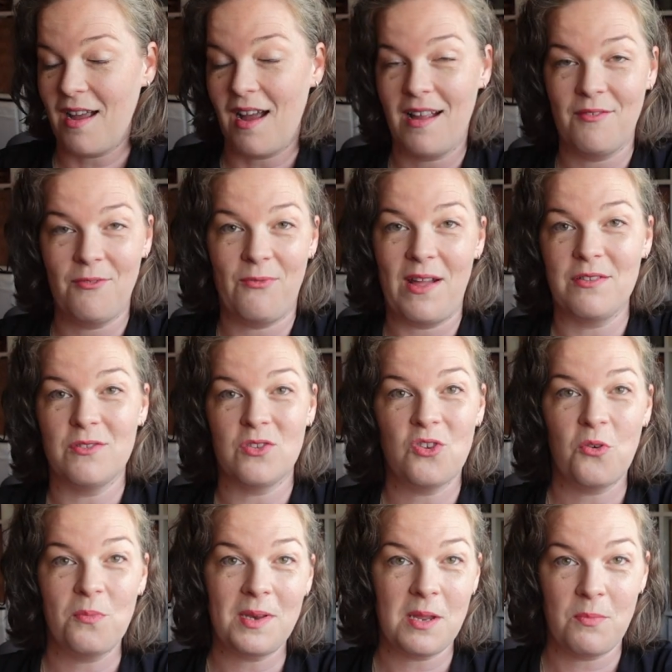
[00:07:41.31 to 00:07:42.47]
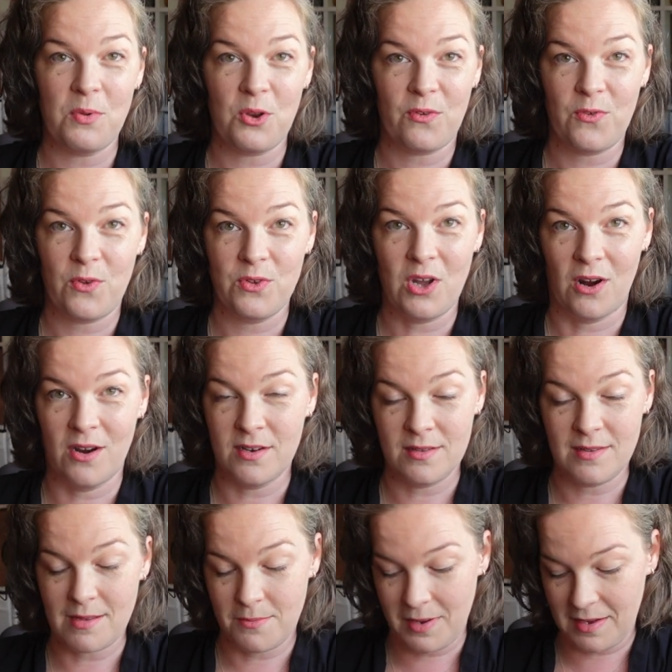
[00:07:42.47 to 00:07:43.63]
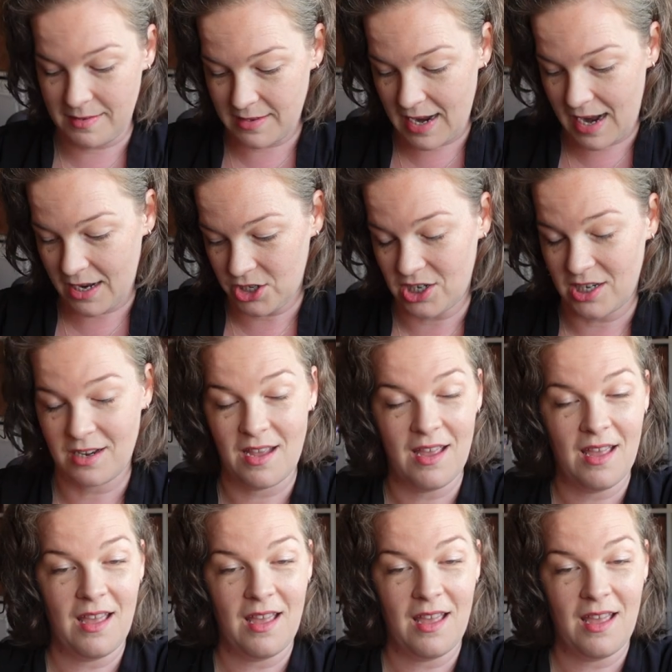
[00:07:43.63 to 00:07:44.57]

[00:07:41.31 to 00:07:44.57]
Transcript: I found so many beautiful yarns in my stash, and